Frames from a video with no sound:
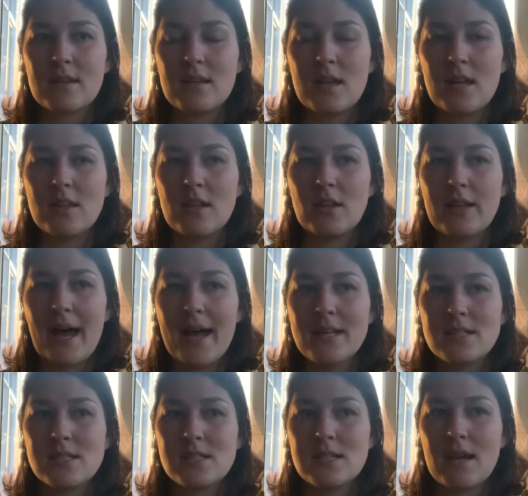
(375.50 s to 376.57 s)
in the
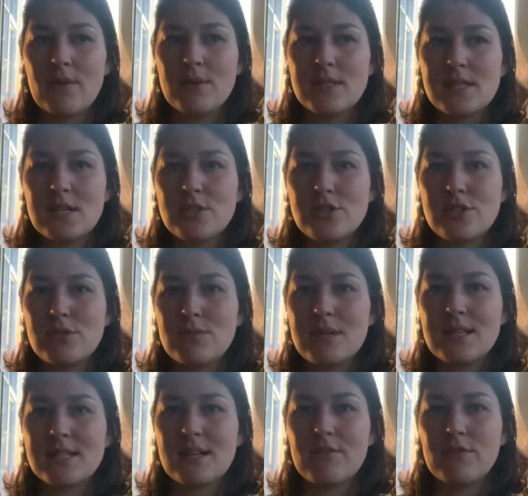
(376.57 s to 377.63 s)
last, I would say 2
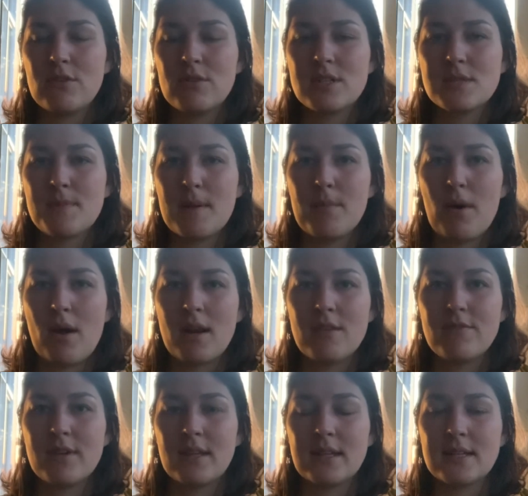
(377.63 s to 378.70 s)
weeks, I've noticed my body
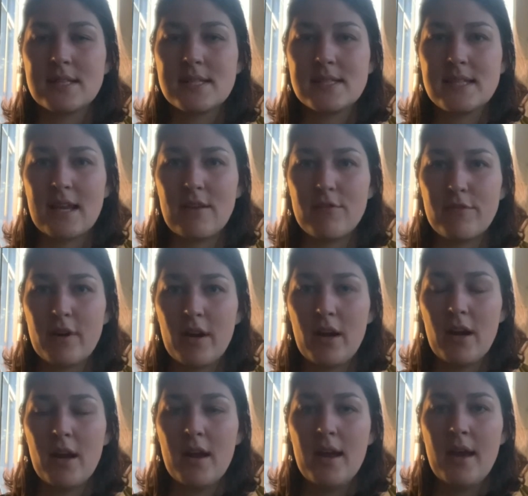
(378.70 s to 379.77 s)
feeling
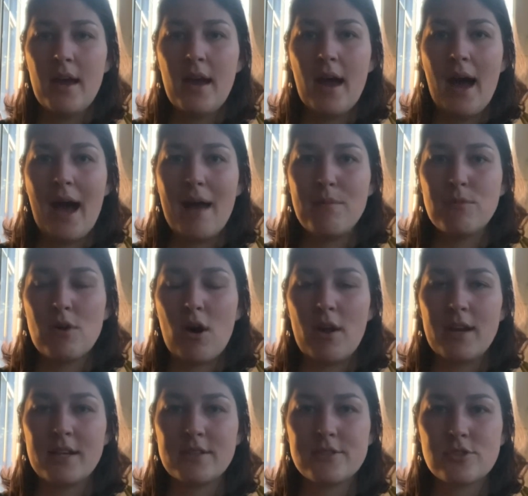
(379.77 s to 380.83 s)
safer. I'm
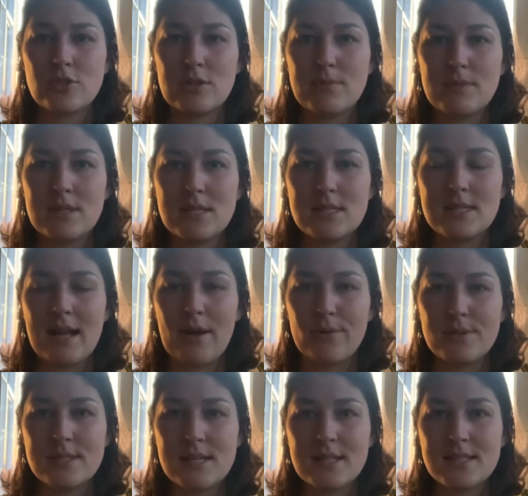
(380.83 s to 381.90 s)
not extremely
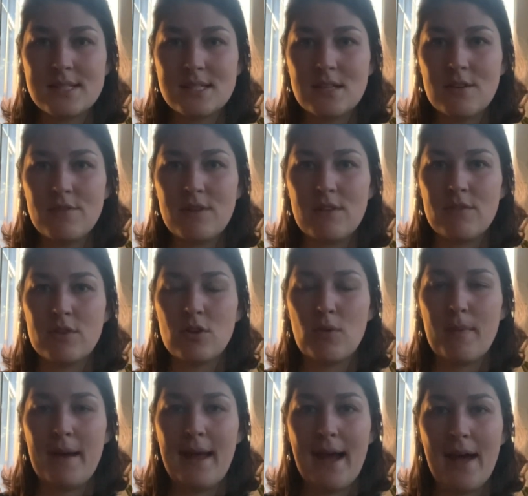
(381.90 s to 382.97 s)
sound sensitive, even though
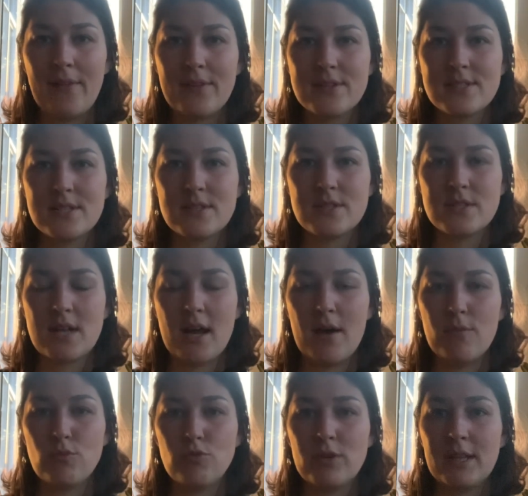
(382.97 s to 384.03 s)
my atlas is
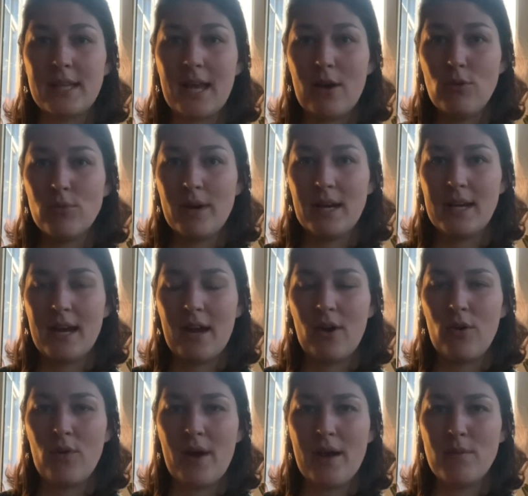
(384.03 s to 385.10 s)
really out right
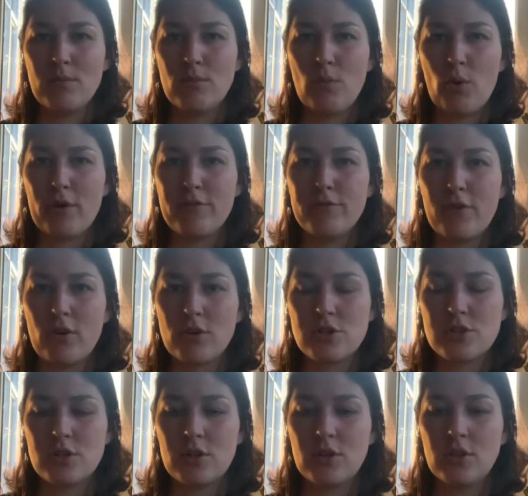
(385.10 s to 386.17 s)
now. I'm more
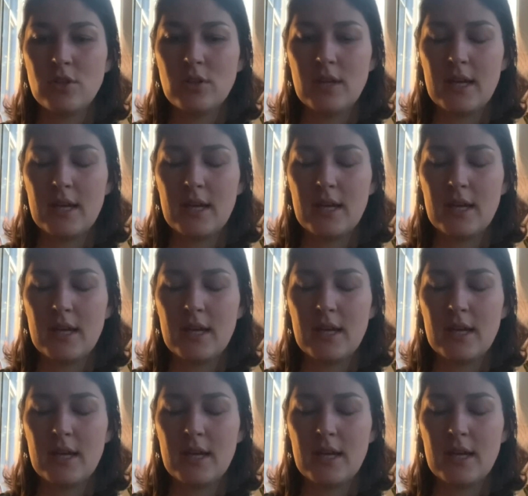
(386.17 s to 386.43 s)
functional.